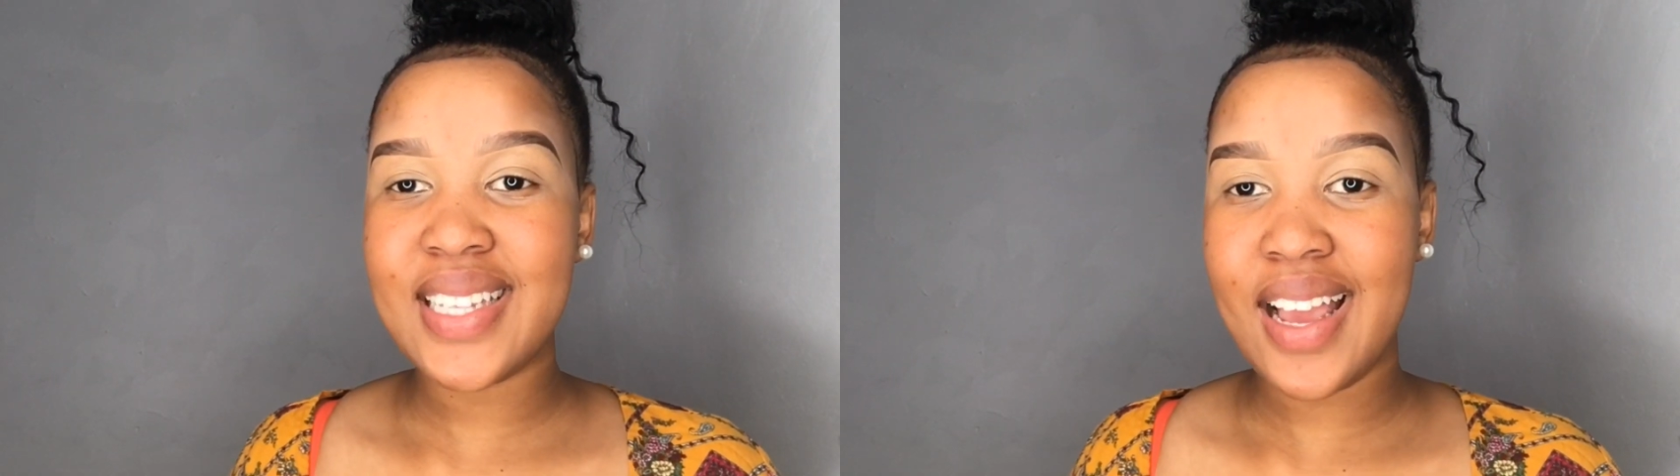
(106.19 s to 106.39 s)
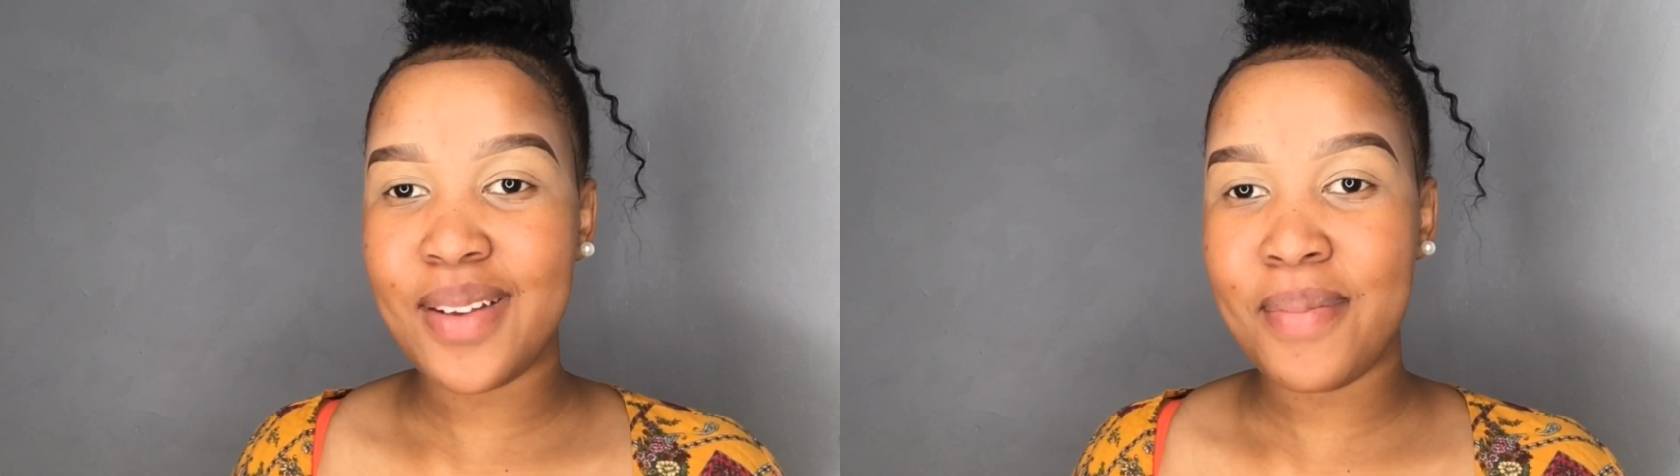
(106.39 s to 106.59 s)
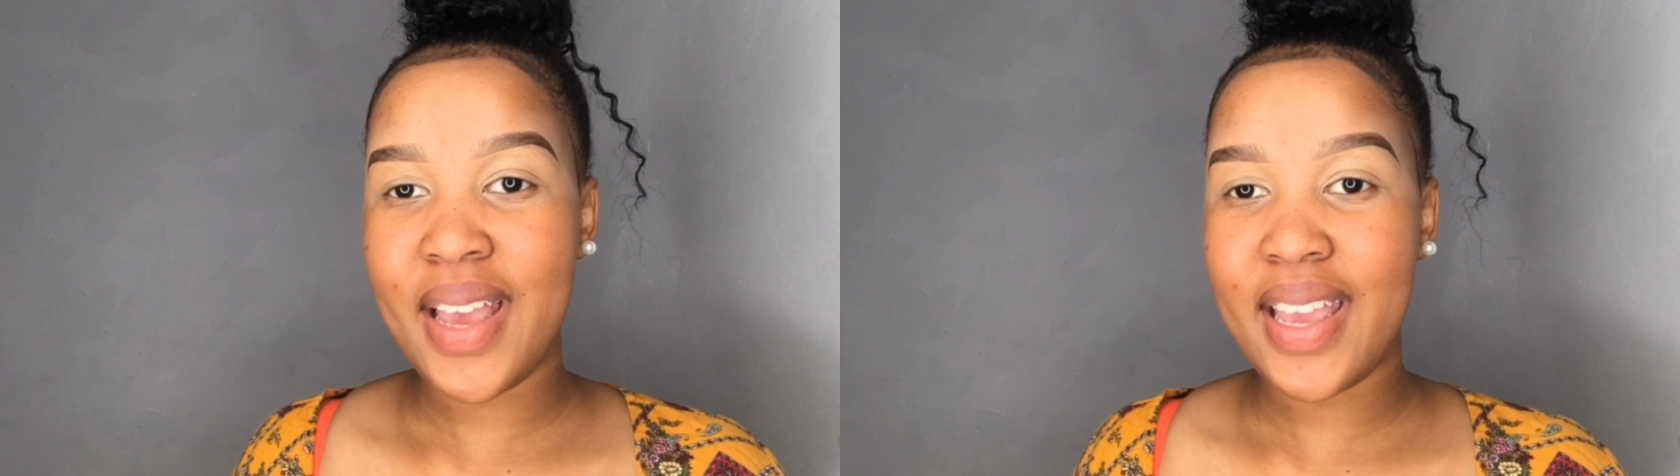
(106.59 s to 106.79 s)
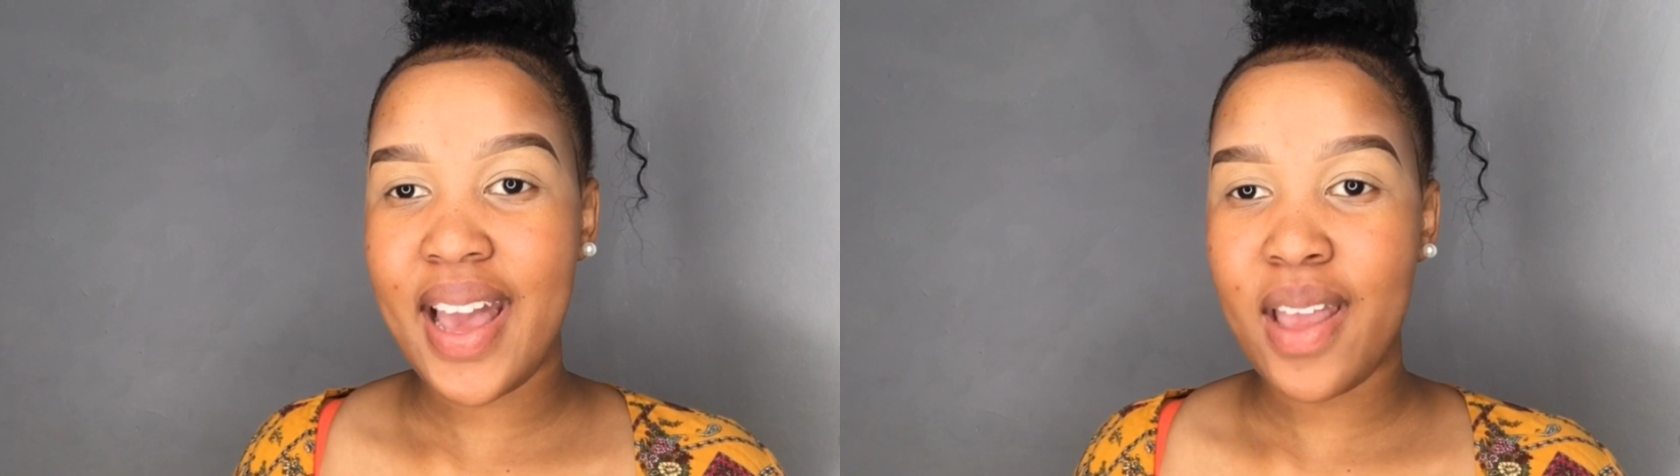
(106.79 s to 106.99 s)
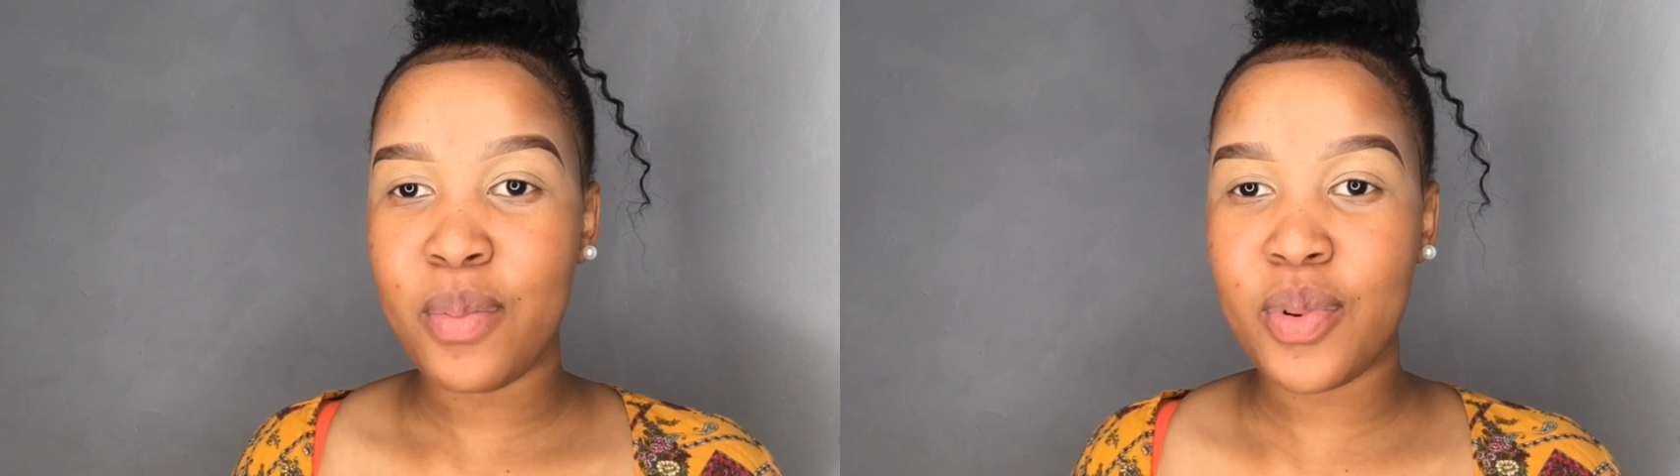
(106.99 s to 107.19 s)
done my
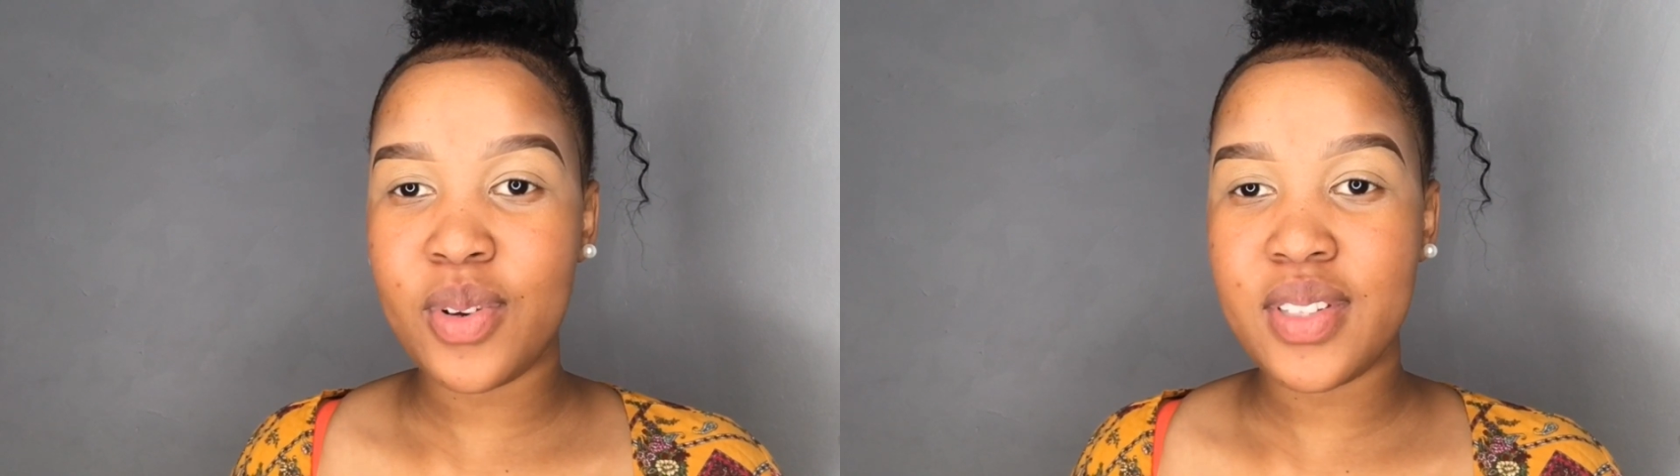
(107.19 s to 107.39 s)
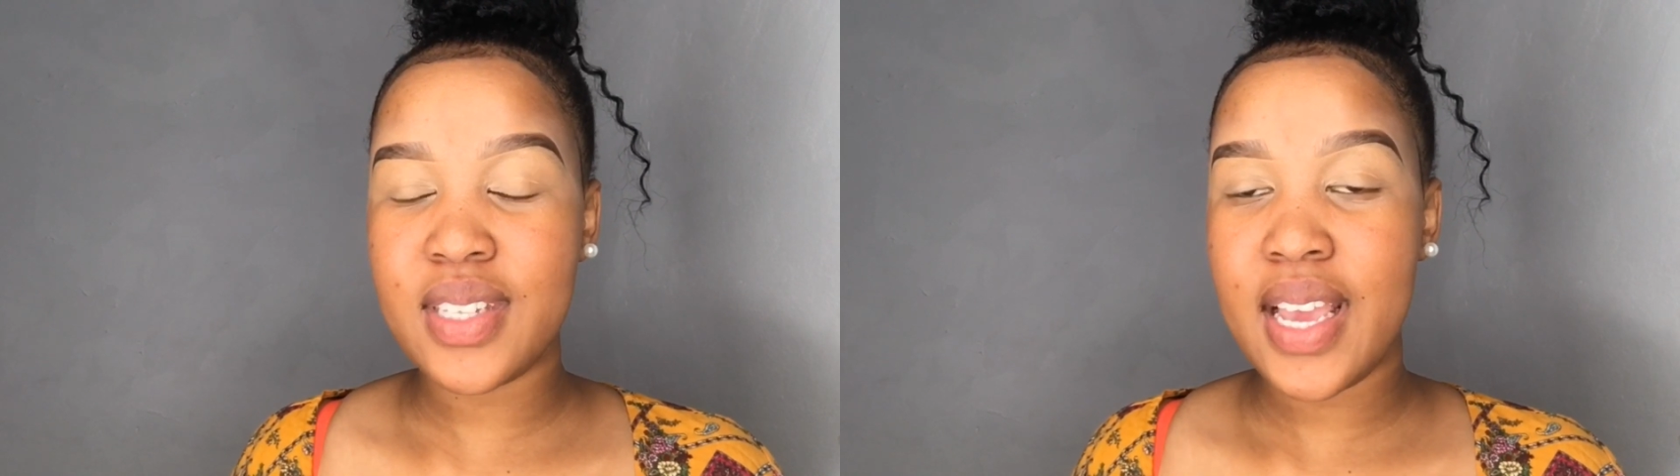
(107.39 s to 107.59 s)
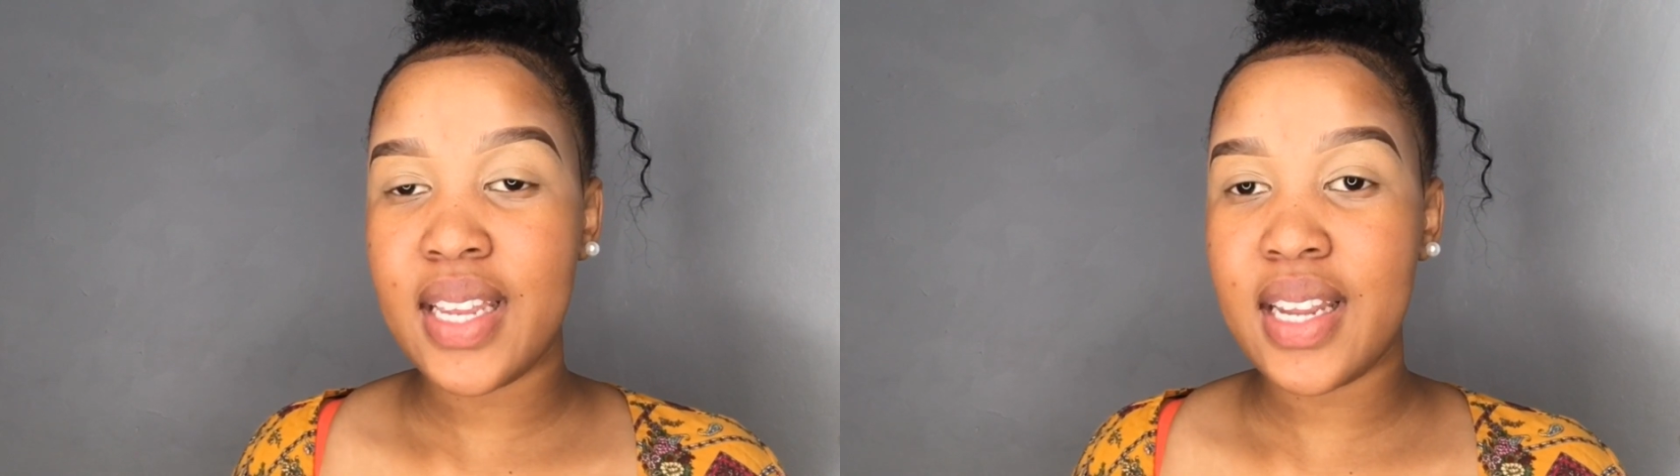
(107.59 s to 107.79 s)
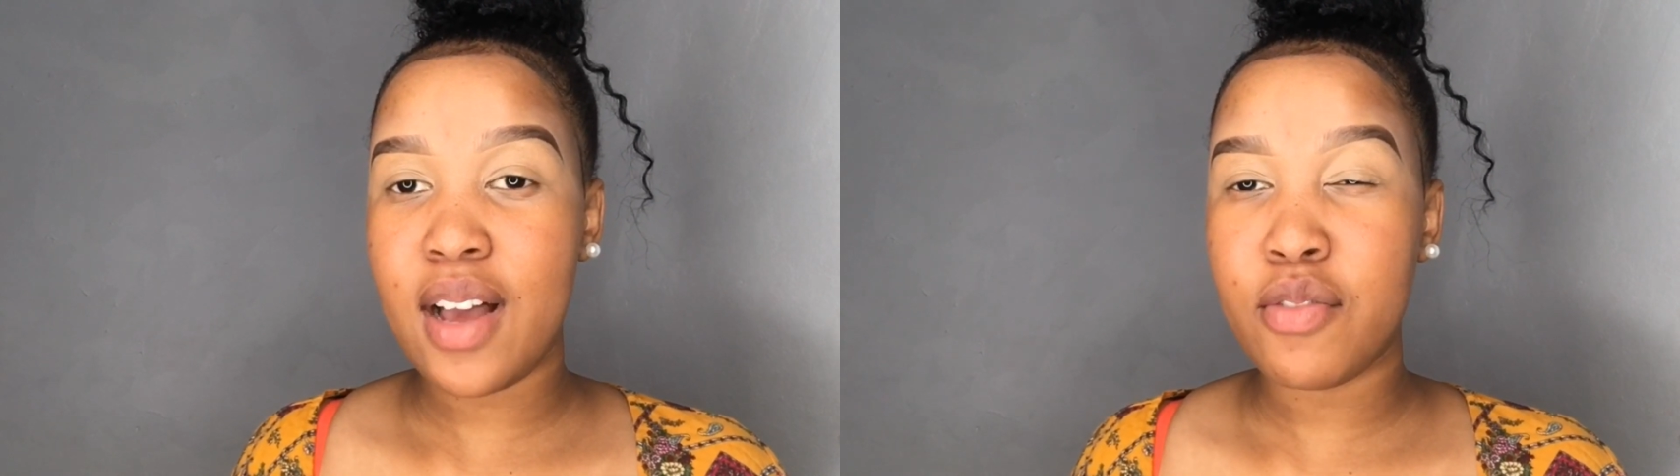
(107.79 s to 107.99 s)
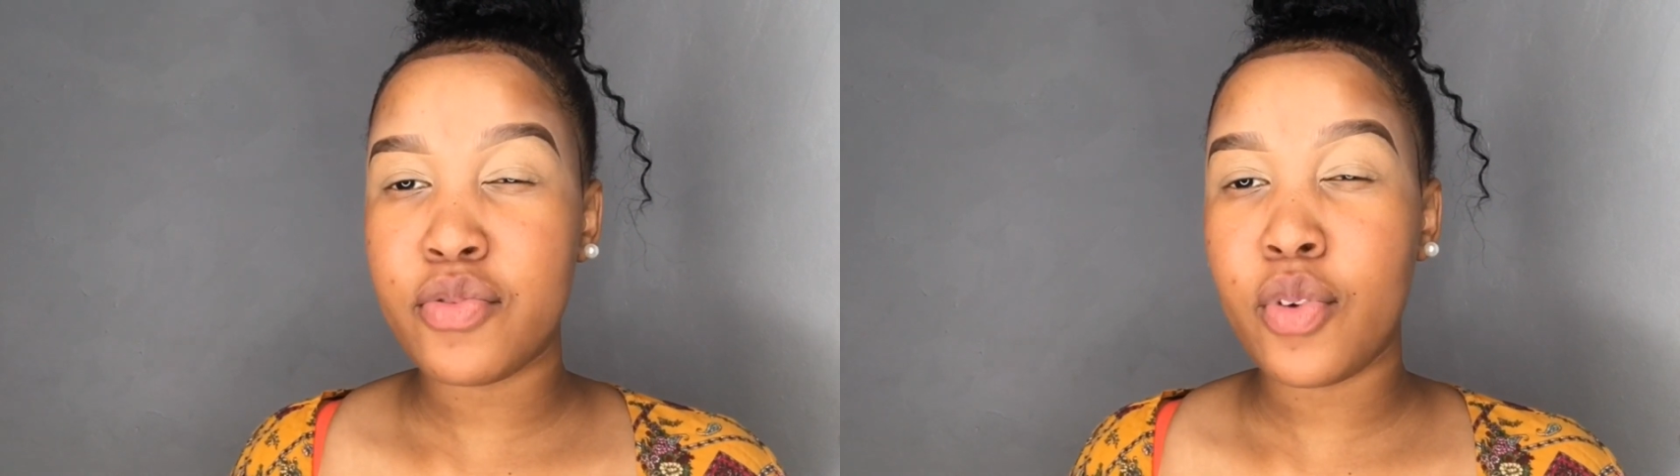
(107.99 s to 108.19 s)
eyebrows and
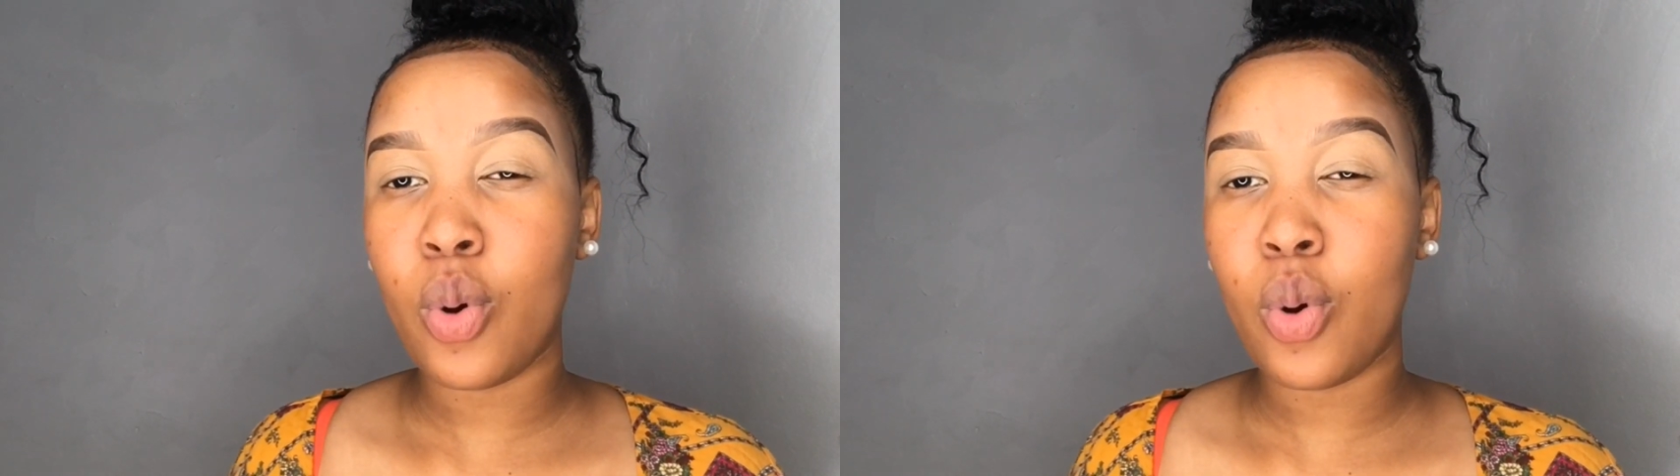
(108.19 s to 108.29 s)
I've